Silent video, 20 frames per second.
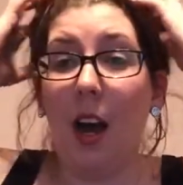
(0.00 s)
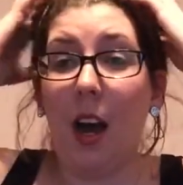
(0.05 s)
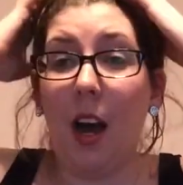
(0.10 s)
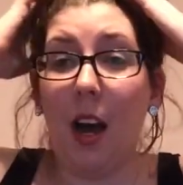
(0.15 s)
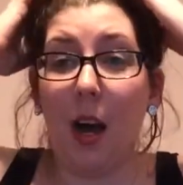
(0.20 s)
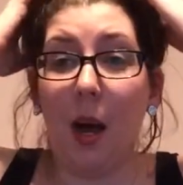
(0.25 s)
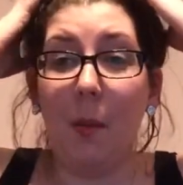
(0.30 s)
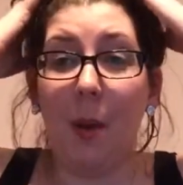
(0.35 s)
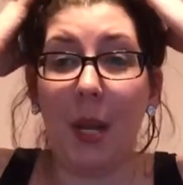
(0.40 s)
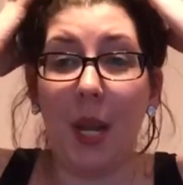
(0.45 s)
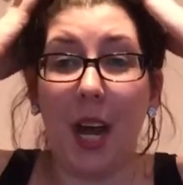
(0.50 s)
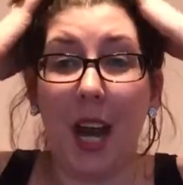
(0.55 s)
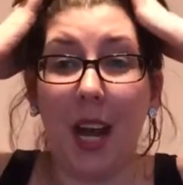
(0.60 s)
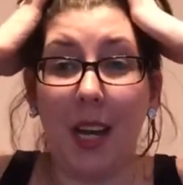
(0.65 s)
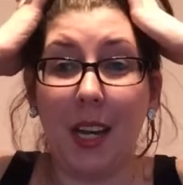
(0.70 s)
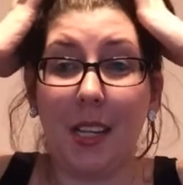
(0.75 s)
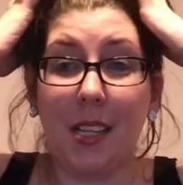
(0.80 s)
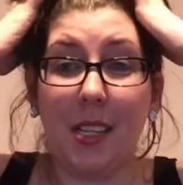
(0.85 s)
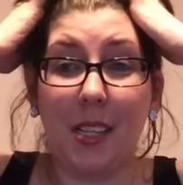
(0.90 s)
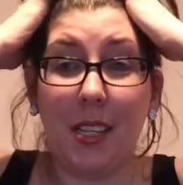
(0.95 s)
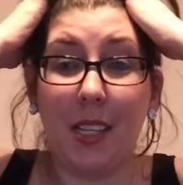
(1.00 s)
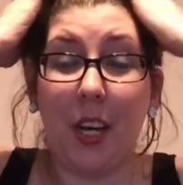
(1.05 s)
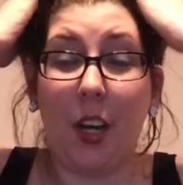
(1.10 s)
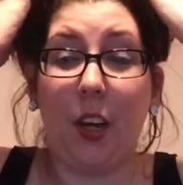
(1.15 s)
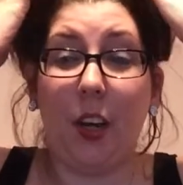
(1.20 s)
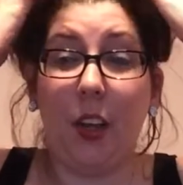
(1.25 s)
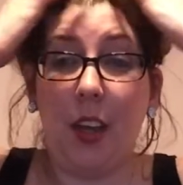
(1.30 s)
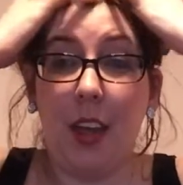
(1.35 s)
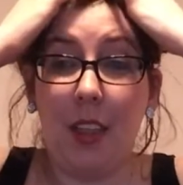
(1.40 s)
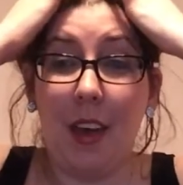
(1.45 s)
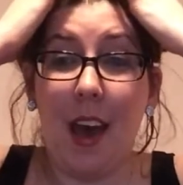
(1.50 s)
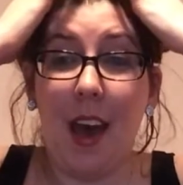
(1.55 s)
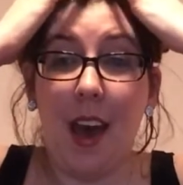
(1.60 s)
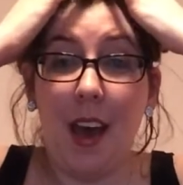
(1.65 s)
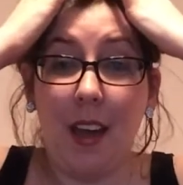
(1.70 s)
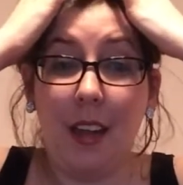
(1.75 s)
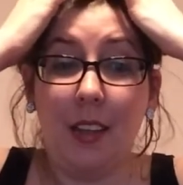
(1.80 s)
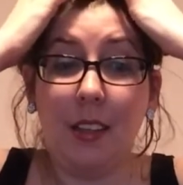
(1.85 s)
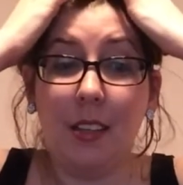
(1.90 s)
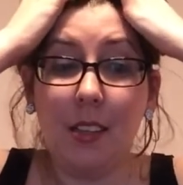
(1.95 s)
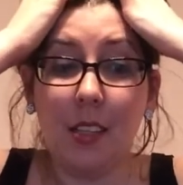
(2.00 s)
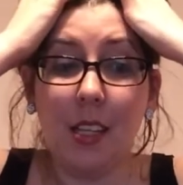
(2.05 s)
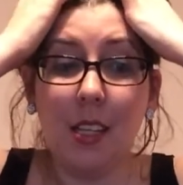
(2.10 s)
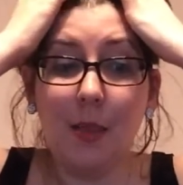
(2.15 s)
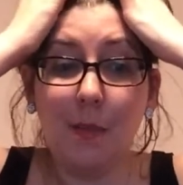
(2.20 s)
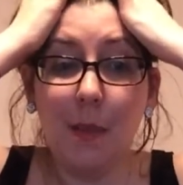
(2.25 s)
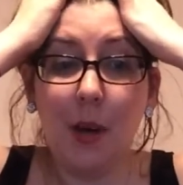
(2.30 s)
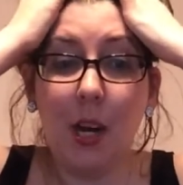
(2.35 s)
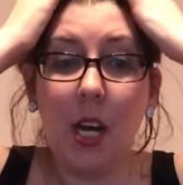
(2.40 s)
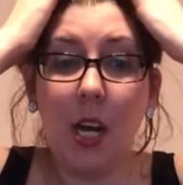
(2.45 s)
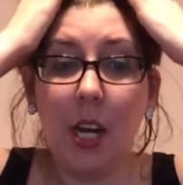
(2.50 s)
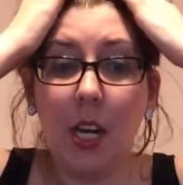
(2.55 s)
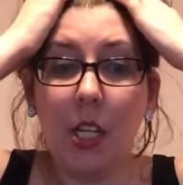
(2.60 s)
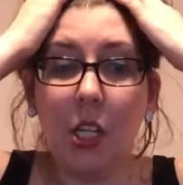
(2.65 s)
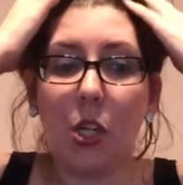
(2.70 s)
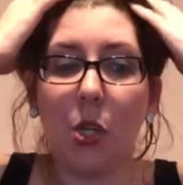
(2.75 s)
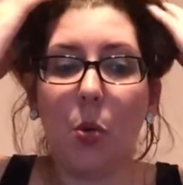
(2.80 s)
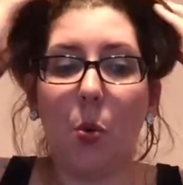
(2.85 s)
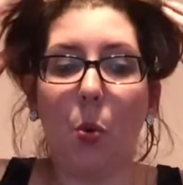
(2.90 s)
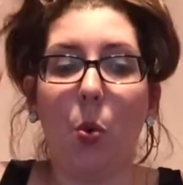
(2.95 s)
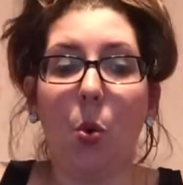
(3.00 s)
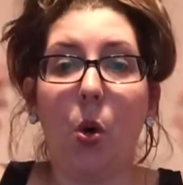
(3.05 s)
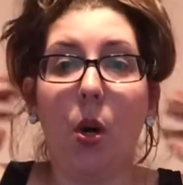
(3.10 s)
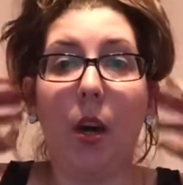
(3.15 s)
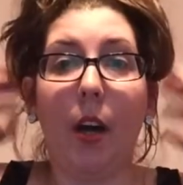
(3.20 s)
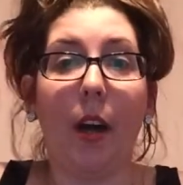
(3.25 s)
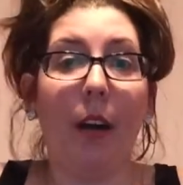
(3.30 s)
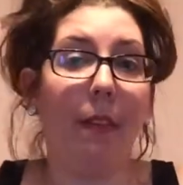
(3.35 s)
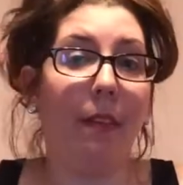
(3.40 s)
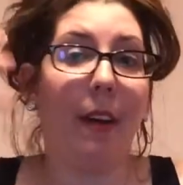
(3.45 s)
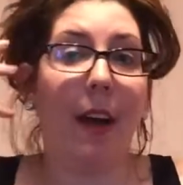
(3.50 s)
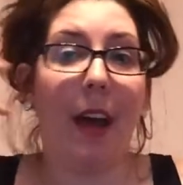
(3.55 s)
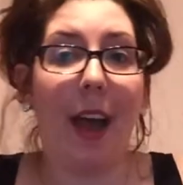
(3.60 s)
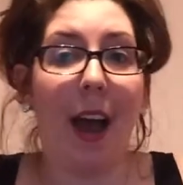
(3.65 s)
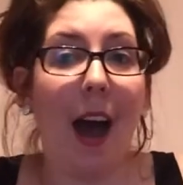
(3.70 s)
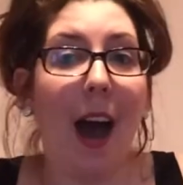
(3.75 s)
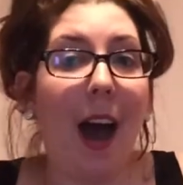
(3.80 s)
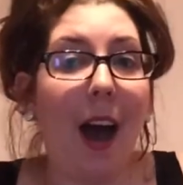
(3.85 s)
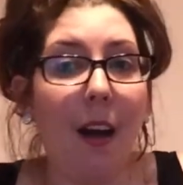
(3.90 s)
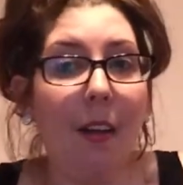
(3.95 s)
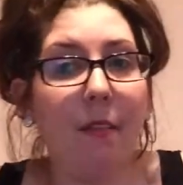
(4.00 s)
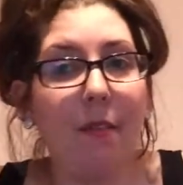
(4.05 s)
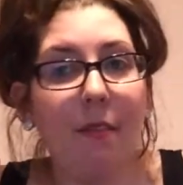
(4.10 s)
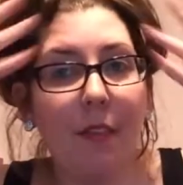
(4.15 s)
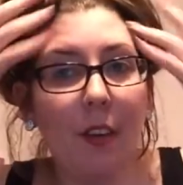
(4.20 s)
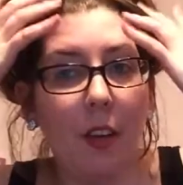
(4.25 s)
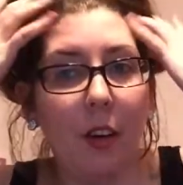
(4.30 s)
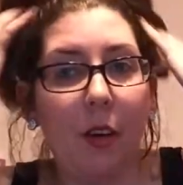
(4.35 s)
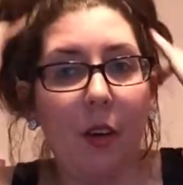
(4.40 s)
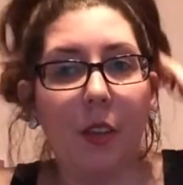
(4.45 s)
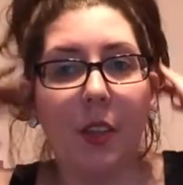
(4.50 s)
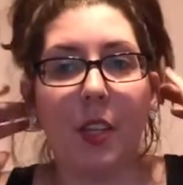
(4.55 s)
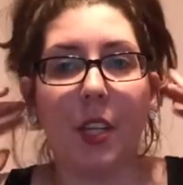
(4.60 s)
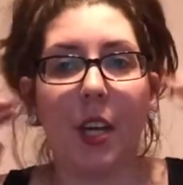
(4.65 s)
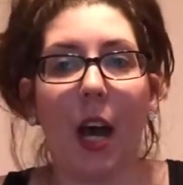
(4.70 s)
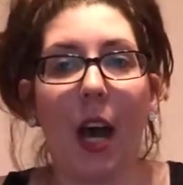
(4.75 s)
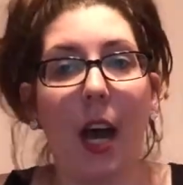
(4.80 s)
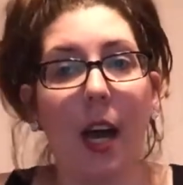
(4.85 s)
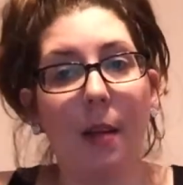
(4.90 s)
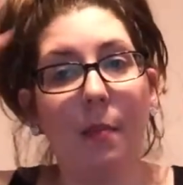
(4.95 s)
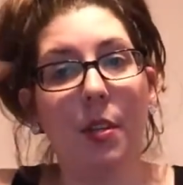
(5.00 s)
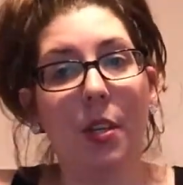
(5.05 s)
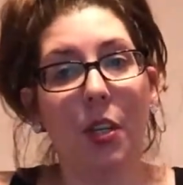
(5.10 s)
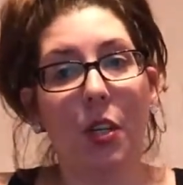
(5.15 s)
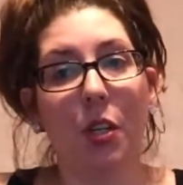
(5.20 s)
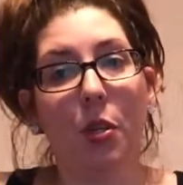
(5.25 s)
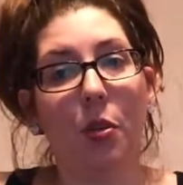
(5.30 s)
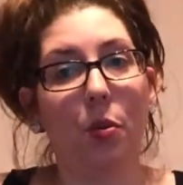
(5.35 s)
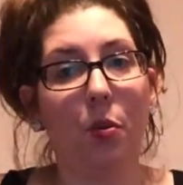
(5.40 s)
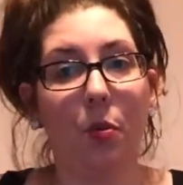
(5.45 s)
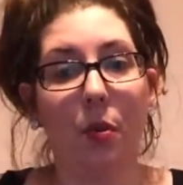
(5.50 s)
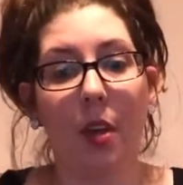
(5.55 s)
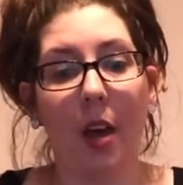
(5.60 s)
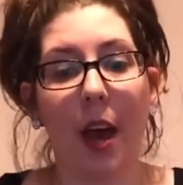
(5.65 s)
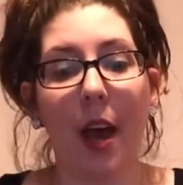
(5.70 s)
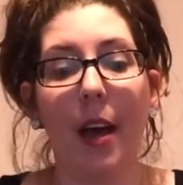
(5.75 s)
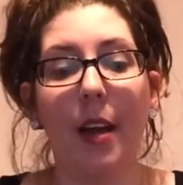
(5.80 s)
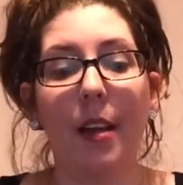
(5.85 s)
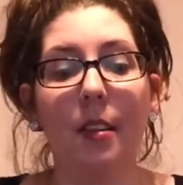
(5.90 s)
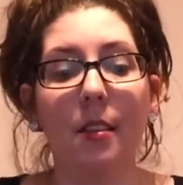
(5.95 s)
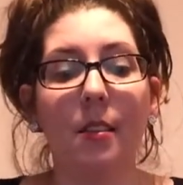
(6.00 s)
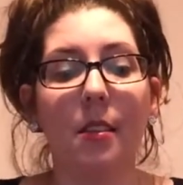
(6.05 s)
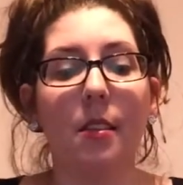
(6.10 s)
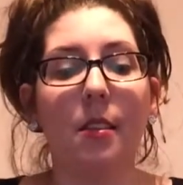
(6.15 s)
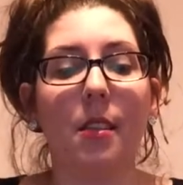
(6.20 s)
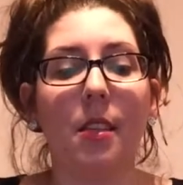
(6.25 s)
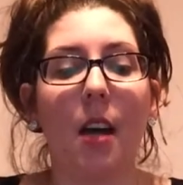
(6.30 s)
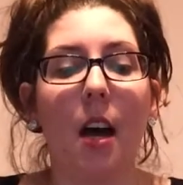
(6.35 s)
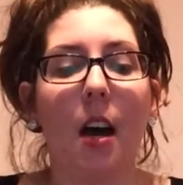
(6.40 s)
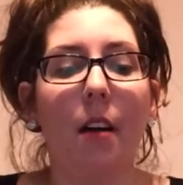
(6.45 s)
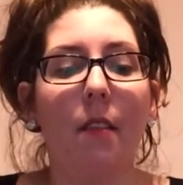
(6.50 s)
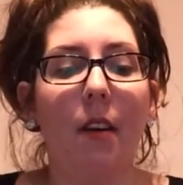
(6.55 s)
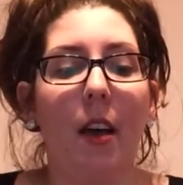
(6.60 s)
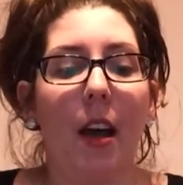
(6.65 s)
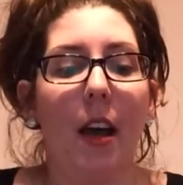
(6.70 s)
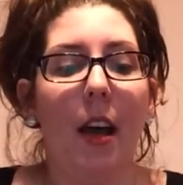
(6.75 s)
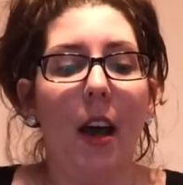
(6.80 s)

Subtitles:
and not necessarily the ends as much, or if I have, you know, the time to do the ends and stuff,